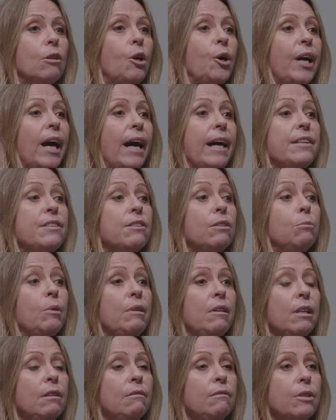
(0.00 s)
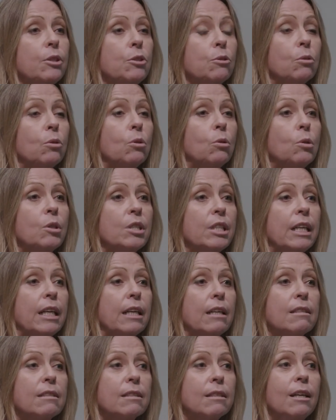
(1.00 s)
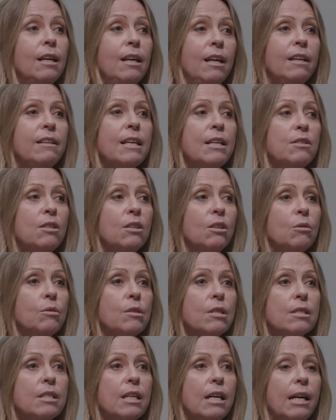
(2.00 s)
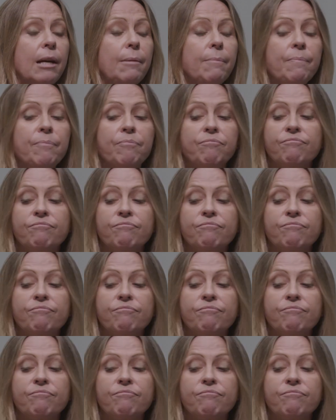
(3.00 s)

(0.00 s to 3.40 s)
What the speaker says: located within visual cortex, and that's a good start.